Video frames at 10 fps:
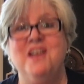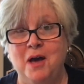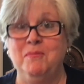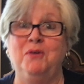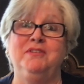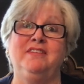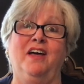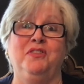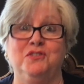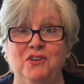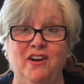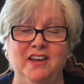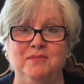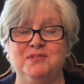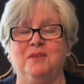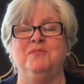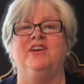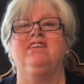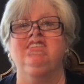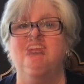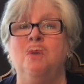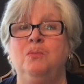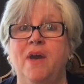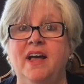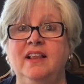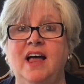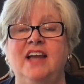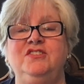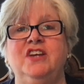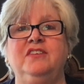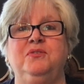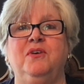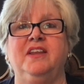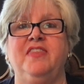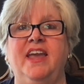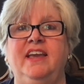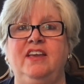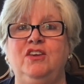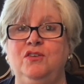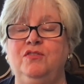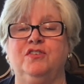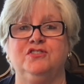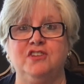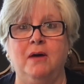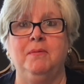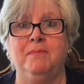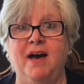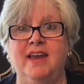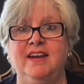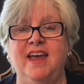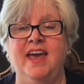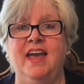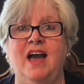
I'm always out there trying them somewhere. Well, I just want to thank you for stopping by today.